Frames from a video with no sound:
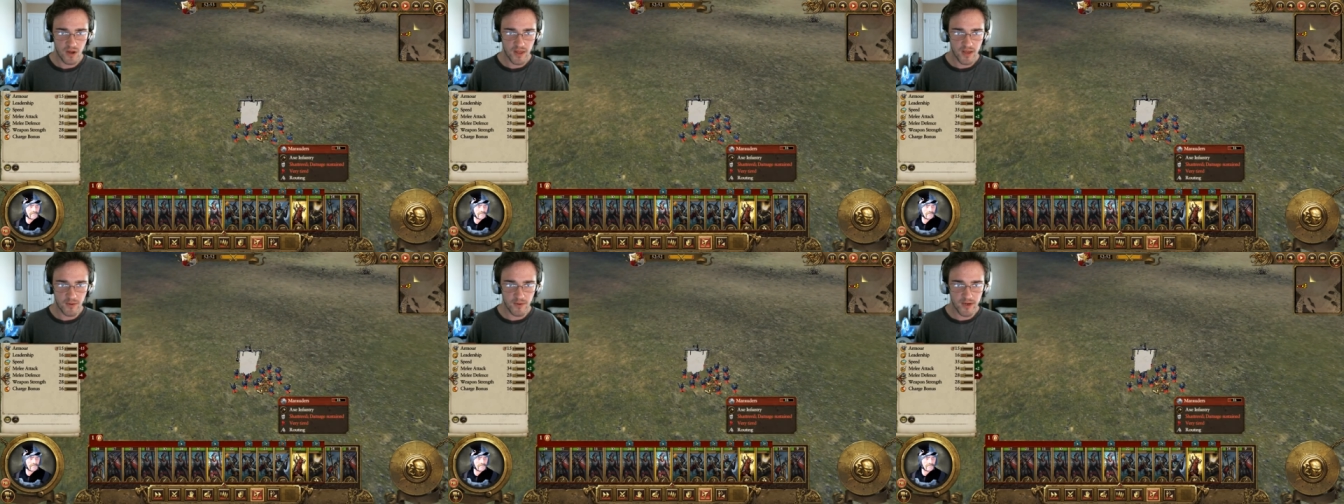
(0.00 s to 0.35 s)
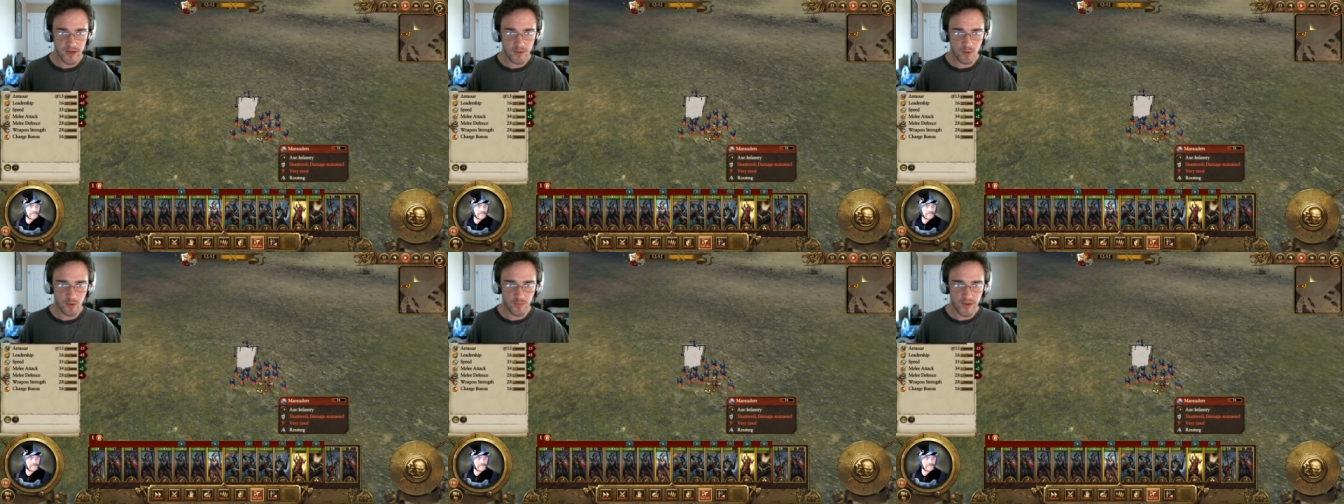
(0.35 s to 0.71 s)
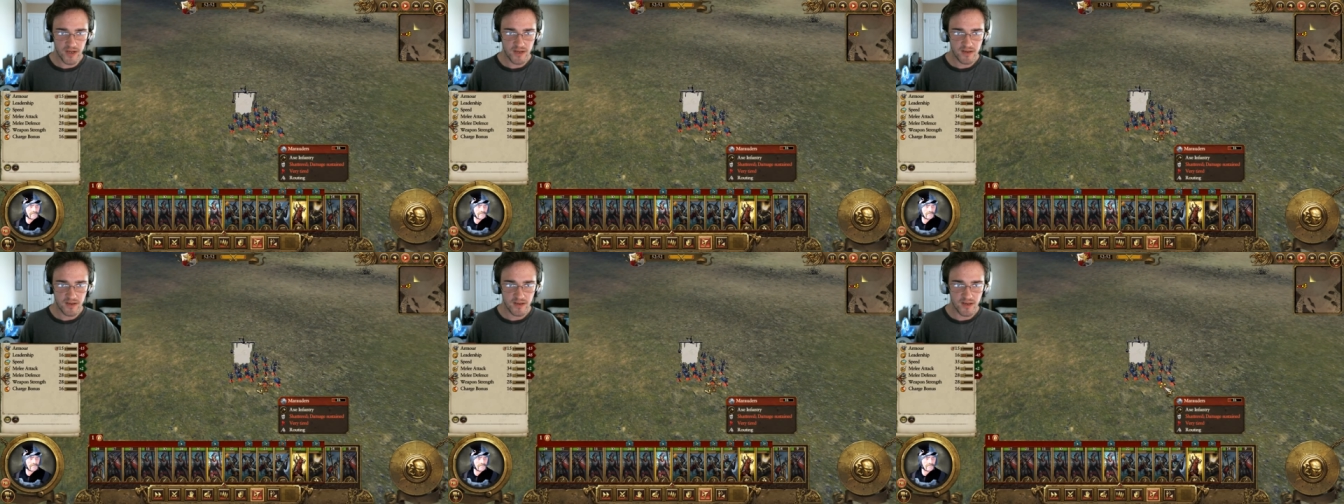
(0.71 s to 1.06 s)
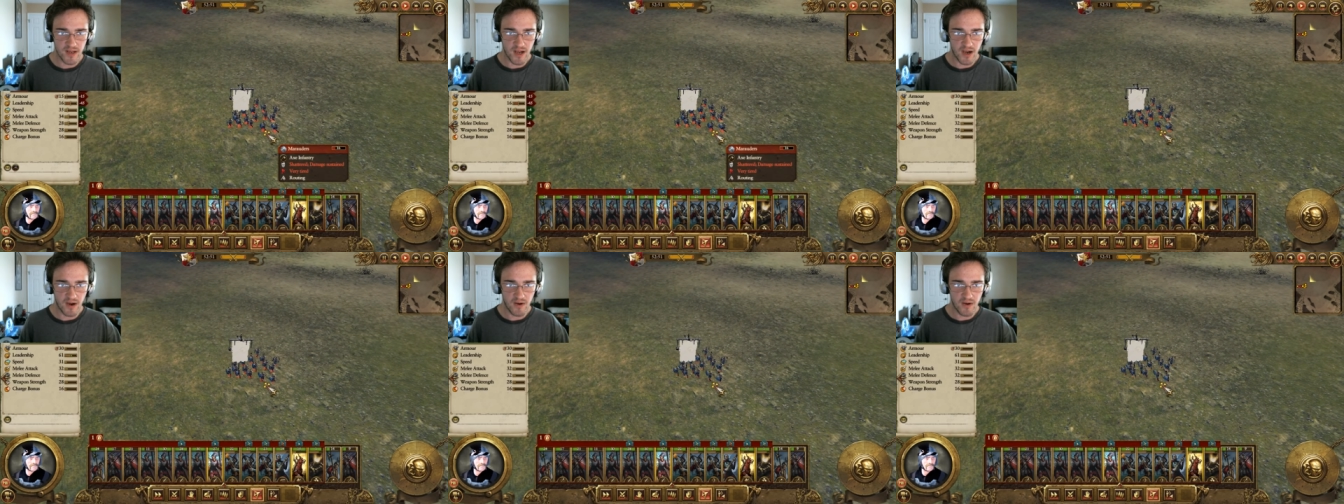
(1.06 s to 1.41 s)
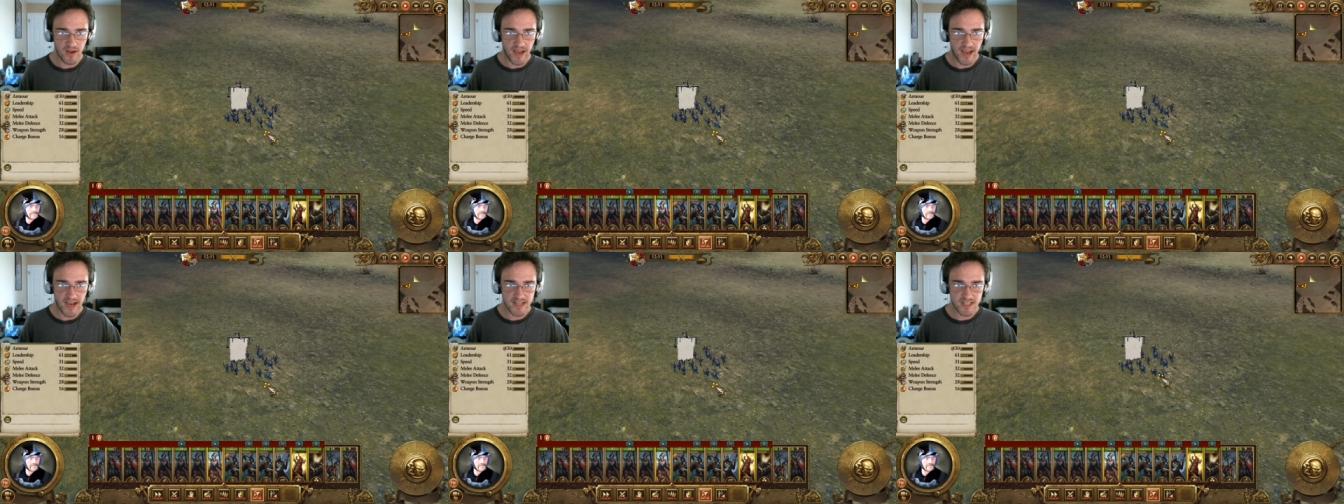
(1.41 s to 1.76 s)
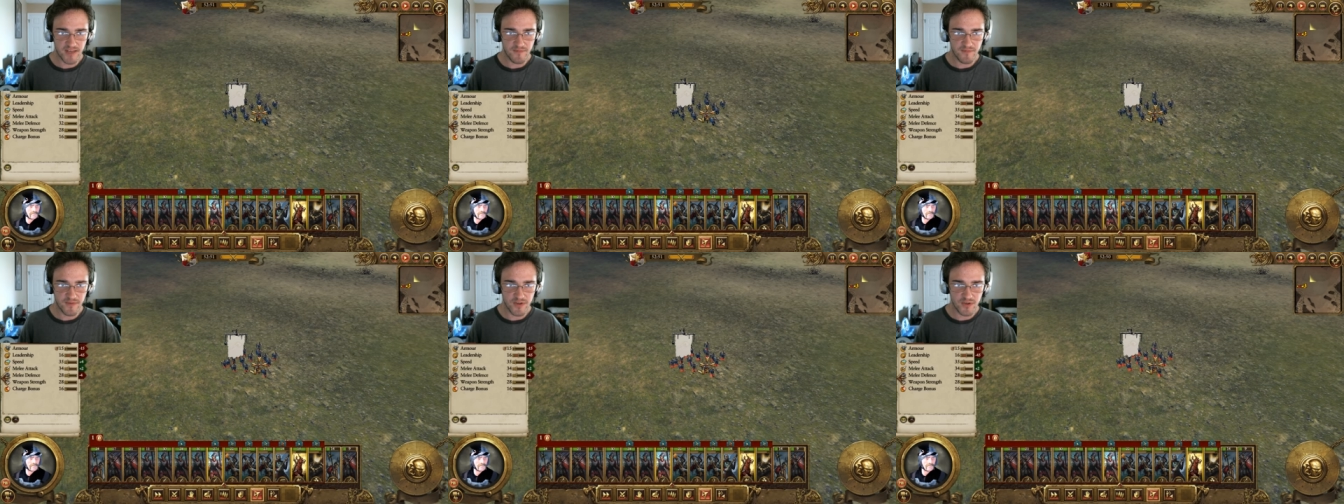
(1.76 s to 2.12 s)
Are they regrouping? No.
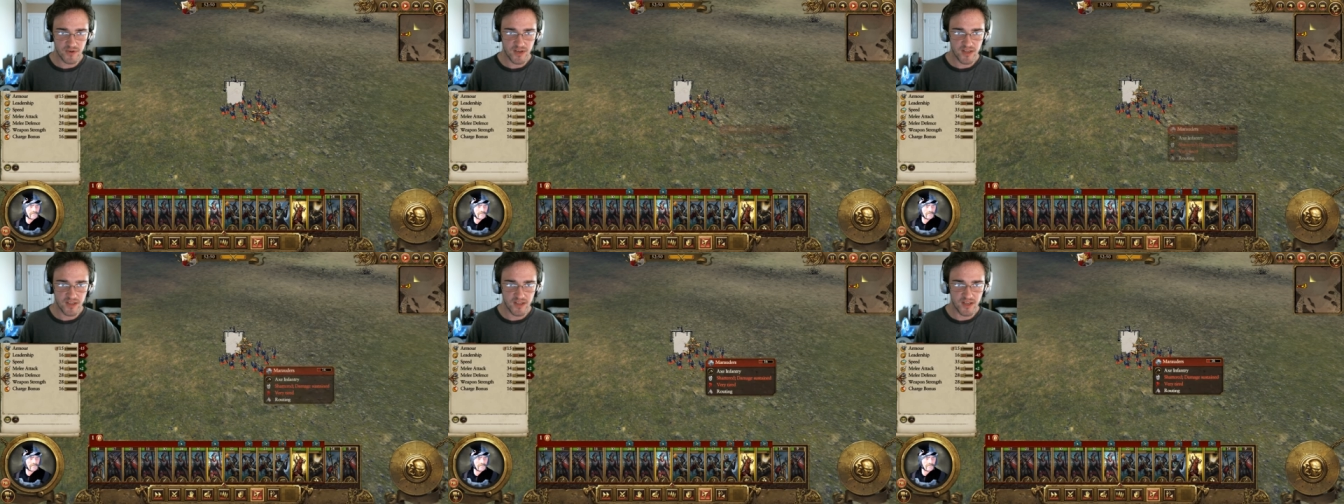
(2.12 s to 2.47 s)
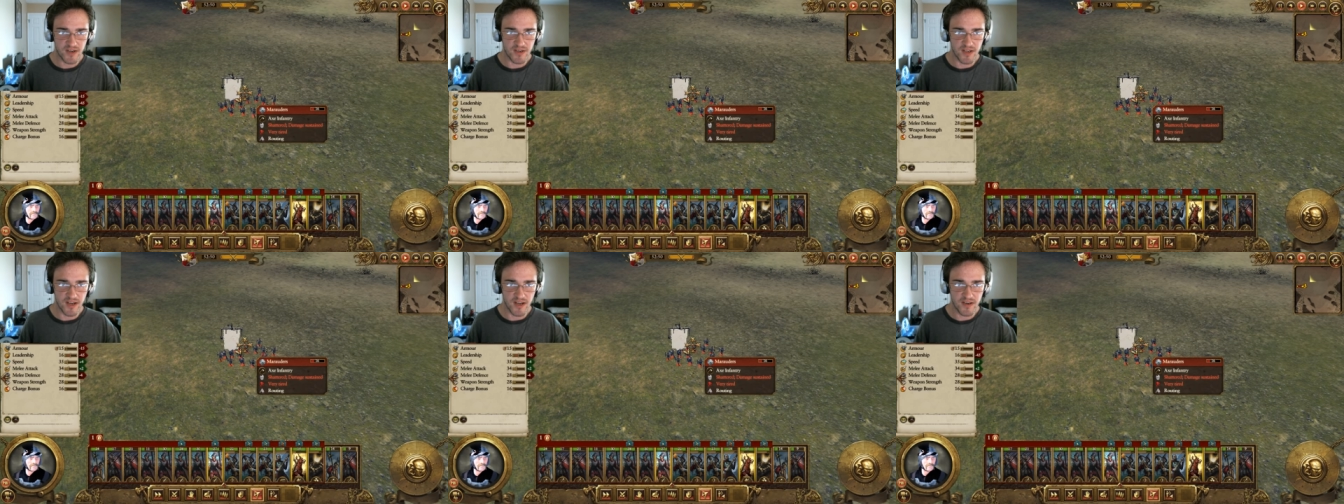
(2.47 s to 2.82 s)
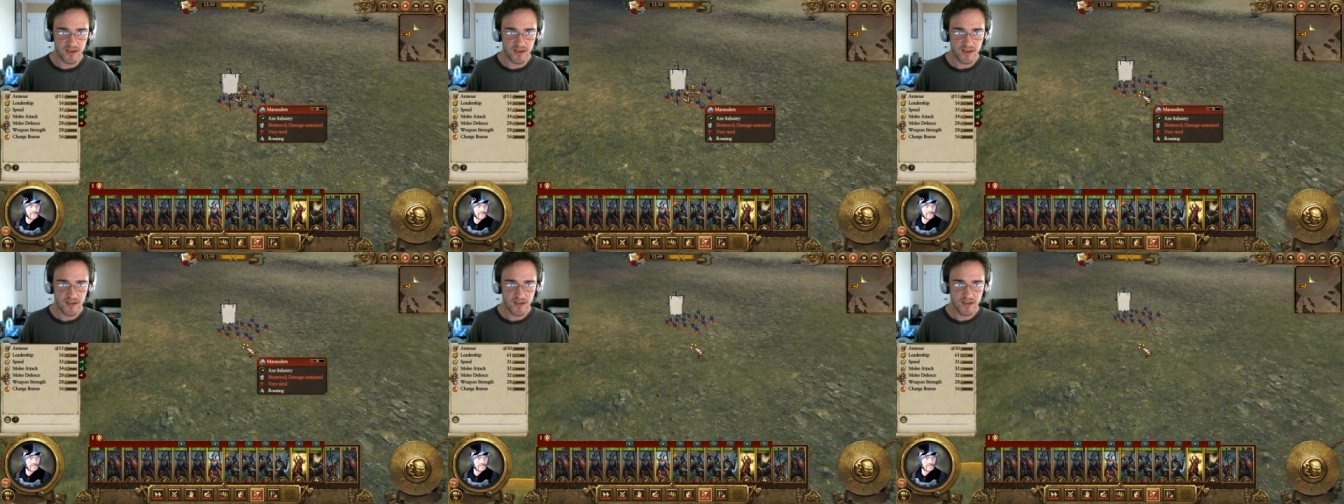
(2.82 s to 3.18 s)
Axe infantry? They're done.